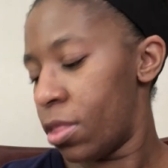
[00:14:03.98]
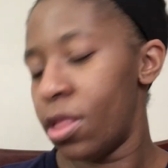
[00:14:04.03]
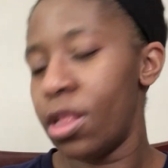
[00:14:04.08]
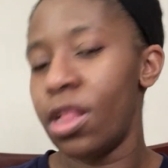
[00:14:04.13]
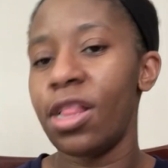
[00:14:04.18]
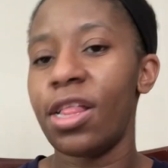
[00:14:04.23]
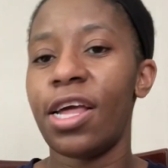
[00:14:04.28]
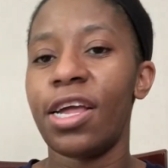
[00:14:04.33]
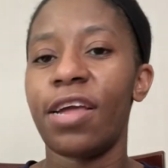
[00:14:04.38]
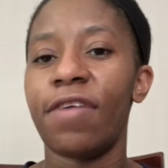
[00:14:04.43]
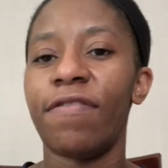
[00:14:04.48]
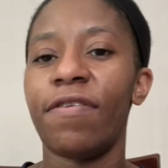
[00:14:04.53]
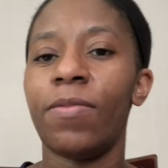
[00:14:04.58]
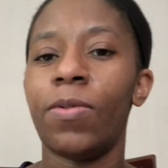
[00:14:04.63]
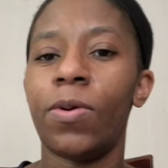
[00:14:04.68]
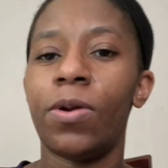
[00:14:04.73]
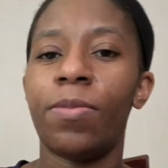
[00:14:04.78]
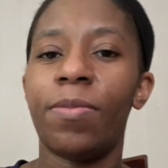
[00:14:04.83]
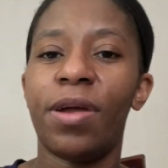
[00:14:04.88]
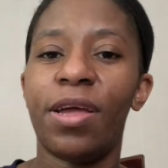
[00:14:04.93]
like if I'm
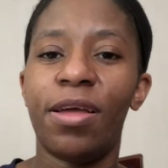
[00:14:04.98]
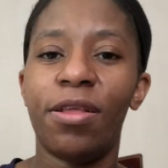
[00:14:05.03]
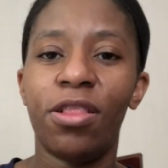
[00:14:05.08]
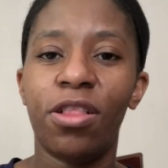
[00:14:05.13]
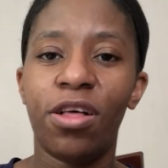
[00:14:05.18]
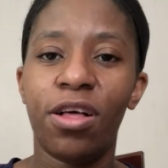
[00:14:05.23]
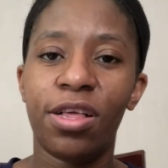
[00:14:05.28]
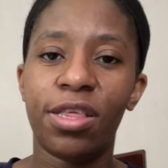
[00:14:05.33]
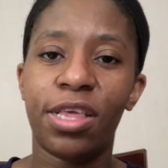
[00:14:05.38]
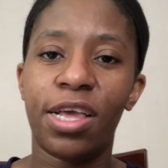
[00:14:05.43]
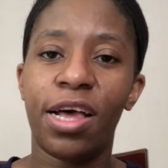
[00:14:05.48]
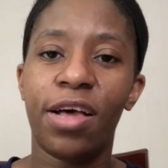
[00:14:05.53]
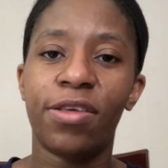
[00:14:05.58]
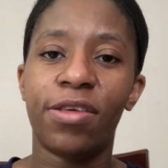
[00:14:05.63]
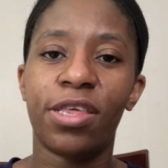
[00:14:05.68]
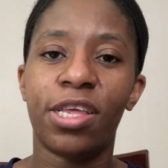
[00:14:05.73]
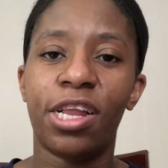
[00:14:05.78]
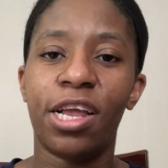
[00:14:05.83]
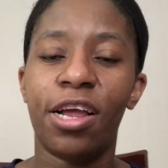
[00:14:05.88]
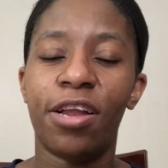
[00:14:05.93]
going to my in-laws' house
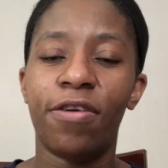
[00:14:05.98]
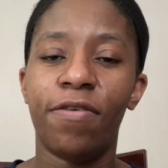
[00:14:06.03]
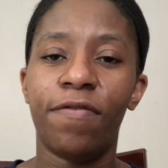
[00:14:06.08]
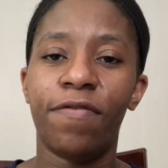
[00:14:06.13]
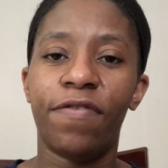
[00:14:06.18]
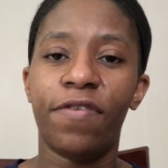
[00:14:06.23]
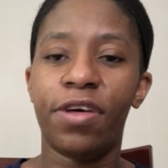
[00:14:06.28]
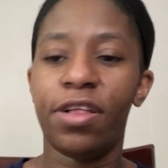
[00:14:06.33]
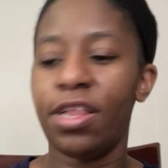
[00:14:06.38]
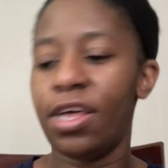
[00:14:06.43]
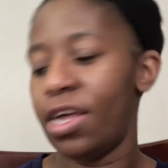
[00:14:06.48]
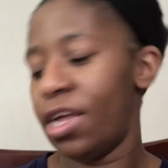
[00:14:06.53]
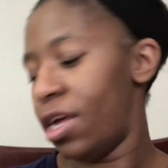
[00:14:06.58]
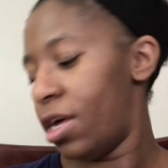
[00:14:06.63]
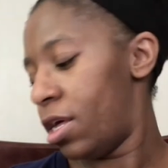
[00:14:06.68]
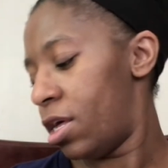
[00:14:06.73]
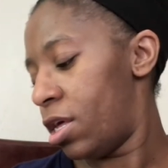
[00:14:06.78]
and I don't feel like